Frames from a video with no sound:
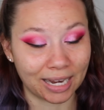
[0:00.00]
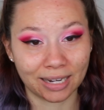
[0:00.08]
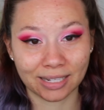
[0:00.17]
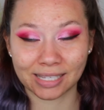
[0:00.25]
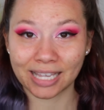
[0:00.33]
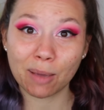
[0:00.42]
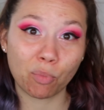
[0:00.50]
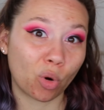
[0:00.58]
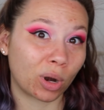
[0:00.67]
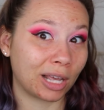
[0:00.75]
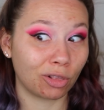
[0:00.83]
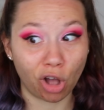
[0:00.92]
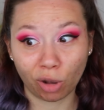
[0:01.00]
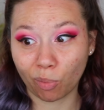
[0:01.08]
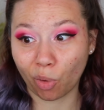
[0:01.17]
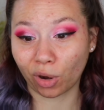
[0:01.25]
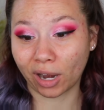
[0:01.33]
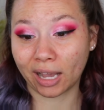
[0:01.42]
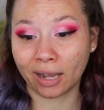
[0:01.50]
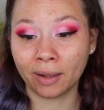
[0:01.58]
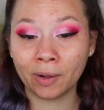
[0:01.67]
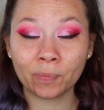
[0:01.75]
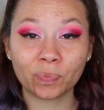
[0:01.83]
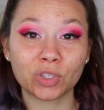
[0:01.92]
and skateboarding,
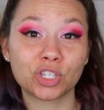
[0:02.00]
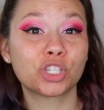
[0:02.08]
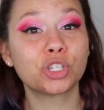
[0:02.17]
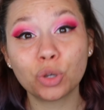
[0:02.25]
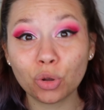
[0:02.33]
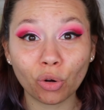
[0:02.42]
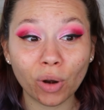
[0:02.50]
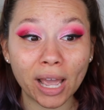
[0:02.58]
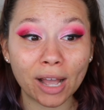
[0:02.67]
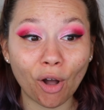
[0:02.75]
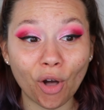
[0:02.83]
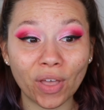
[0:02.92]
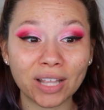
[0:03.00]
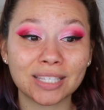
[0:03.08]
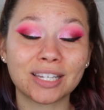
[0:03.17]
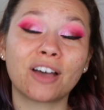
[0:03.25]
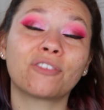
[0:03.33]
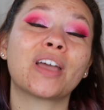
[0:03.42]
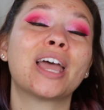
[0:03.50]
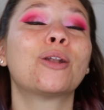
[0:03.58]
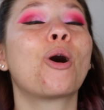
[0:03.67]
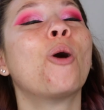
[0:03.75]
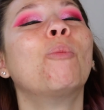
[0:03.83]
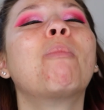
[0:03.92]
longboarding, scootering, all that stuff,
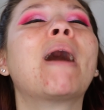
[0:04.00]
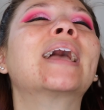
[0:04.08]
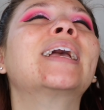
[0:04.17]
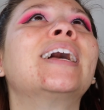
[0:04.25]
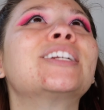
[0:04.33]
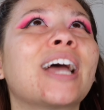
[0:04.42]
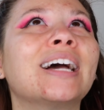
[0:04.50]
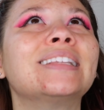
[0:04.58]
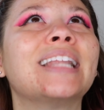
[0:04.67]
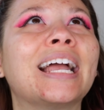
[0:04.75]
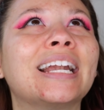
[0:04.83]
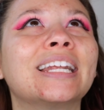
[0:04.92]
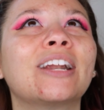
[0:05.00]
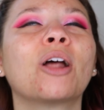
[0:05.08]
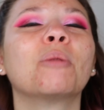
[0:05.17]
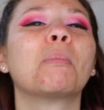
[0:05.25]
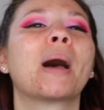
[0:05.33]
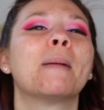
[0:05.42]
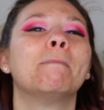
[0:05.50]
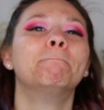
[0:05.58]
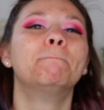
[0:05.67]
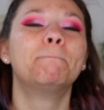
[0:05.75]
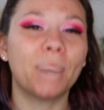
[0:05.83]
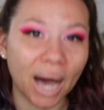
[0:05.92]
and oh my gosh, I landed on my
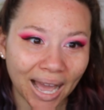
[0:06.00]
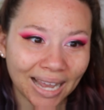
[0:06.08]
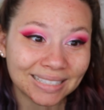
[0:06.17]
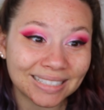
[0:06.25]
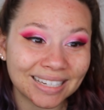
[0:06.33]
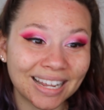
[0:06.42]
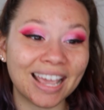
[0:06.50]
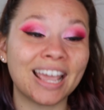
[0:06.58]
butt.